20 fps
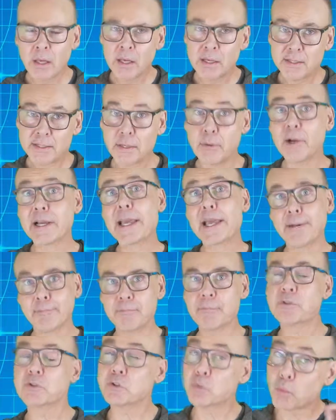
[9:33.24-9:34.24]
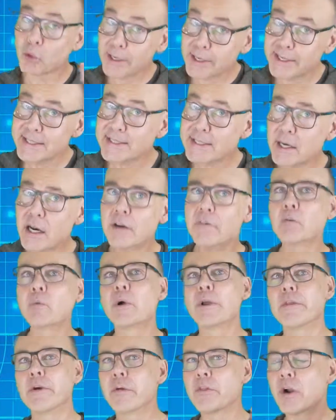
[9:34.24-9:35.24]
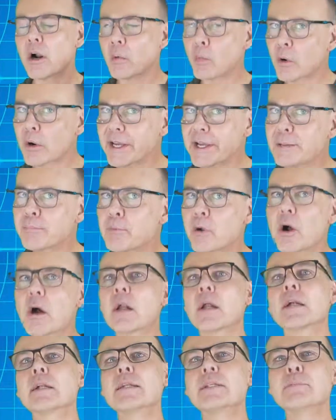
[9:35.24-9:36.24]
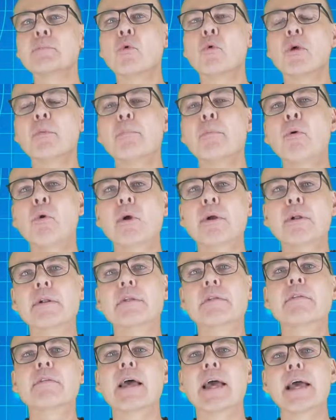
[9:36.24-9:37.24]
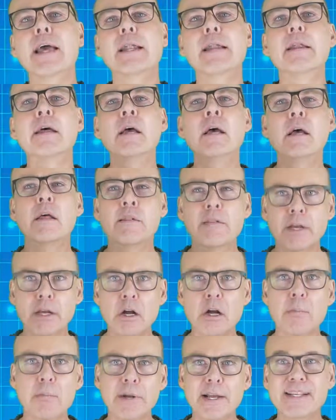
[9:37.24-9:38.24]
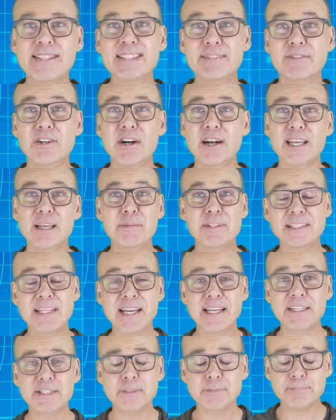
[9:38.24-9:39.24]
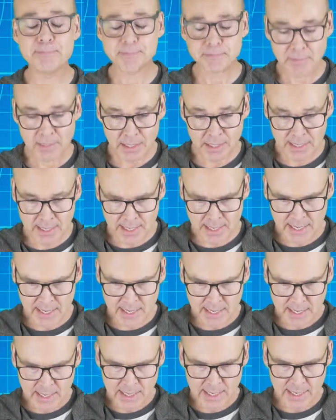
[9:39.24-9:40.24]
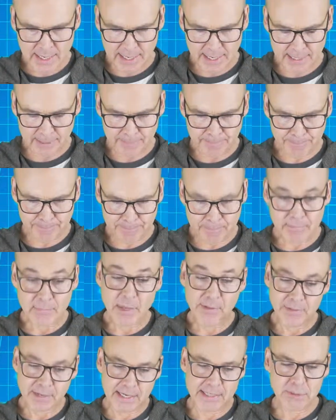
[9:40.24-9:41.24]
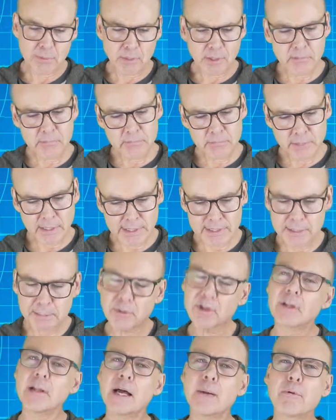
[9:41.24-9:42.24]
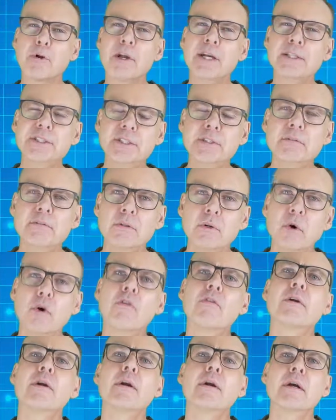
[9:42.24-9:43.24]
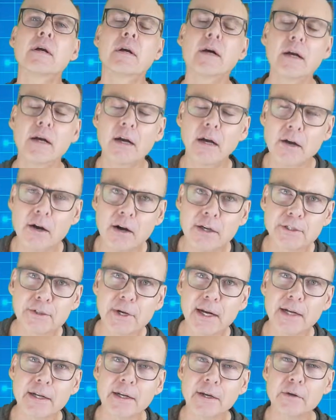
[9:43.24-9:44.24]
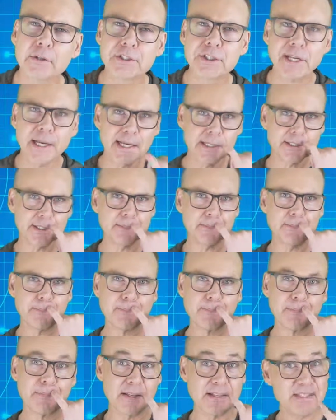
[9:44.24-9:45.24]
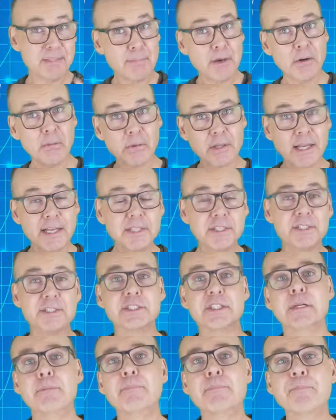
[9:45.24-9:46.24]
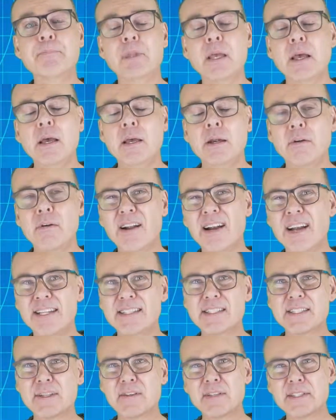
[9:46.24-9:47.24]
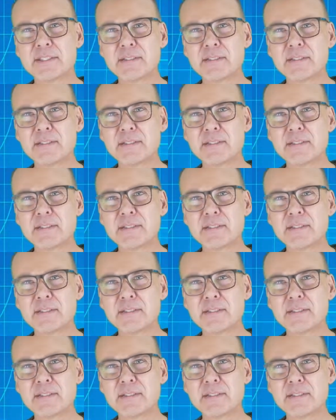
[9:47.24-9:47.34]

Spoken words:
So again, it's working software though. Our working product is more important than the comprehensive documentation. The next one, customer collaboration over contract negotiation. This is about a relationship. right? So